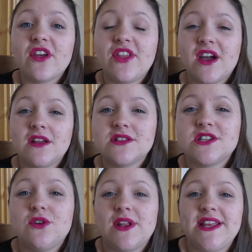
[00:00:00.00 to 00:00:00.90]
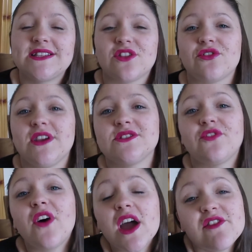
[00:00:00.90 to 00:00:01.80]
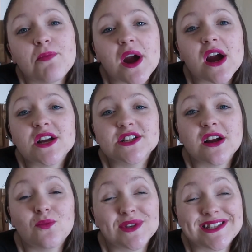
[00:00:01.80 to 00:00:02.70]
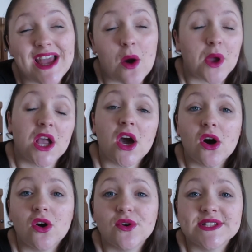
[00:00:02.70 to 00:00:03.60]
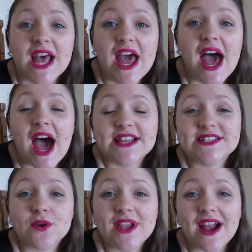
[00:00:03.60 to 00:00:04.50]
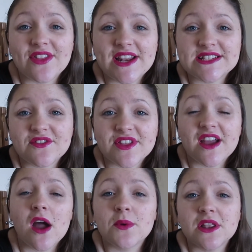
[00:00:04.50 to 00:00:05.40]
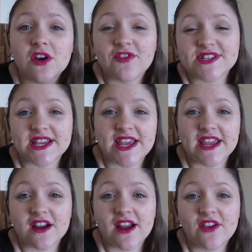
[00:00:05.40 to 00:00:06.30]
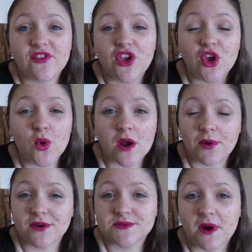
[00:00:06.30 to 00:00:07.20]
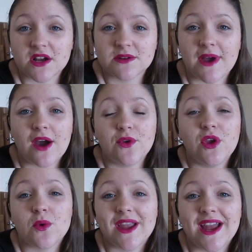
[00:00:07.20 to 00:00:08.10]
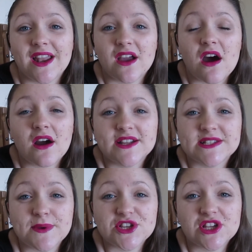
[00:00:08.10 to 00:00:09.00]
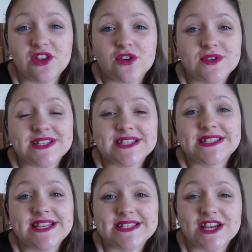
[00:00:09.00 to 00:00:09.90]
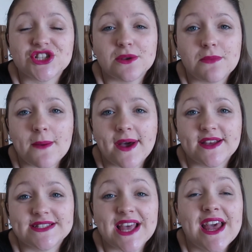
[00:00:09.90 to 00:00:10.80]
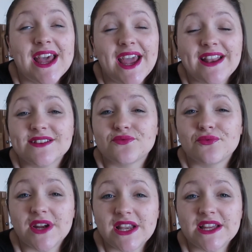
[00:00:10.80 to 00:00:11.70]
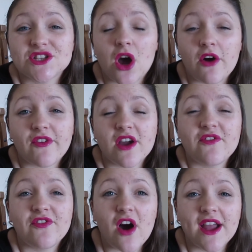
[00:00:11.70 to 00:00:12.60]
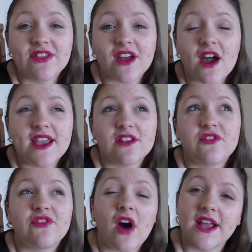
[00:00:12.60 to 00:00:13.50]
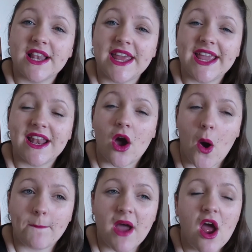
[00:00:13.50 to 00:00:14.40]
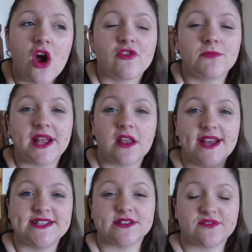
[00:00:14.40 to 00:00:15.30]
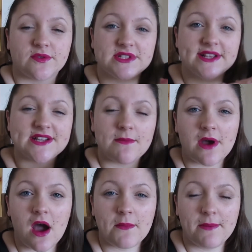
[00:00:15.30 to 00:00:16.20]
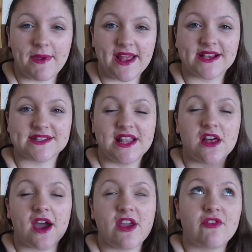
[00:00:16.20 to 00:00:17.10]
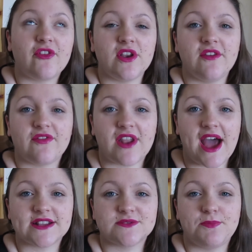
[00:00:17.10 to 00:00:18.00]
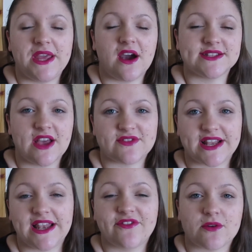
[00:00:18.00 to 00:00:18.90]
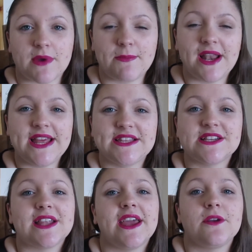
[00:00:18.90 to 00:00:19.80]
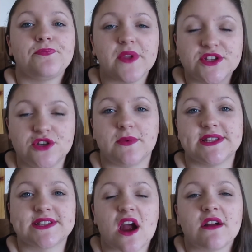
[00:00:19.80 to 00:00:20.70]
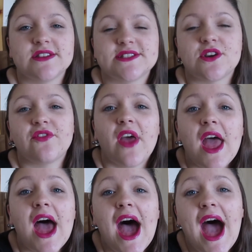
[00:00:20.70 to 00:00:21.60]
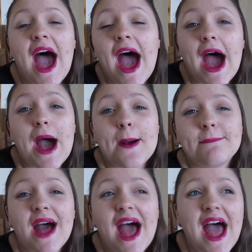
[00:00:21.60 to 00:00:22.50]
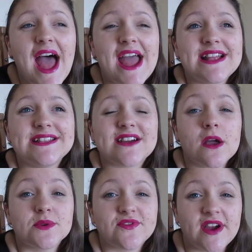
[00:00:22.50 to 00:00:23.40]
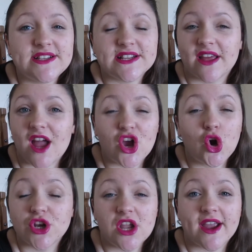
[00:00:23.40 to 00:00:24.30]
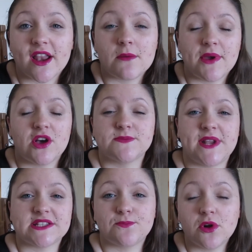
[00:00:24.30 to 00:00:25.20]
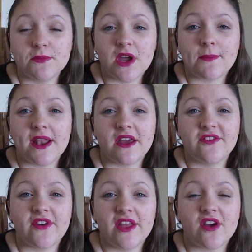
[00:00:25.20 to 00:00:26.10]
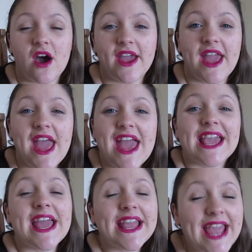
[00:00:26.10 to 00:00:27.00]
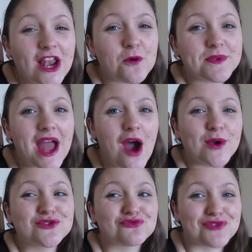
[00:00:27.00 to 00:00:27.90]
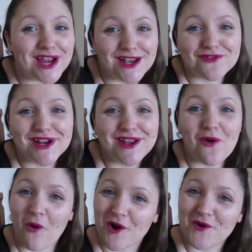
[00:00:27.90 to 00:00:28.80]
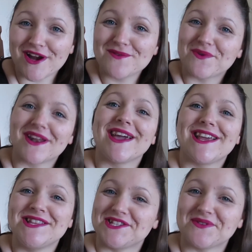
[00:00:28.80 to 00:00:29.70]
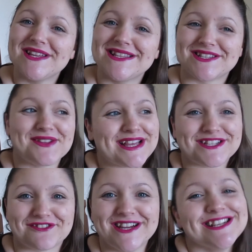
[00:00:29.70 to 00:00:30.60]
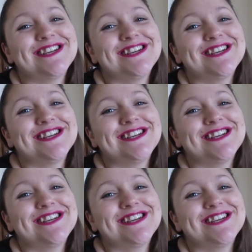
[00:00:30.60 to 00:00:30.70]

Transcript: I think I'll do at least a three to five parter and we'll see how it goes. And so yeah, that is everything. I would love to hear if you are postpartum, how you are getting on, especially those C-section mamas. It is really tough. I find that I can finally get up from like lying down. So if I was lying down on my bed, because I lie fully flat because I have to like lift up my belly to like do my scar and stuff. Um, and and I was finding like I could not get up. My husband had to pull me up and I find that I can get up now. It's really, really awkward, but I can do it. So that's great.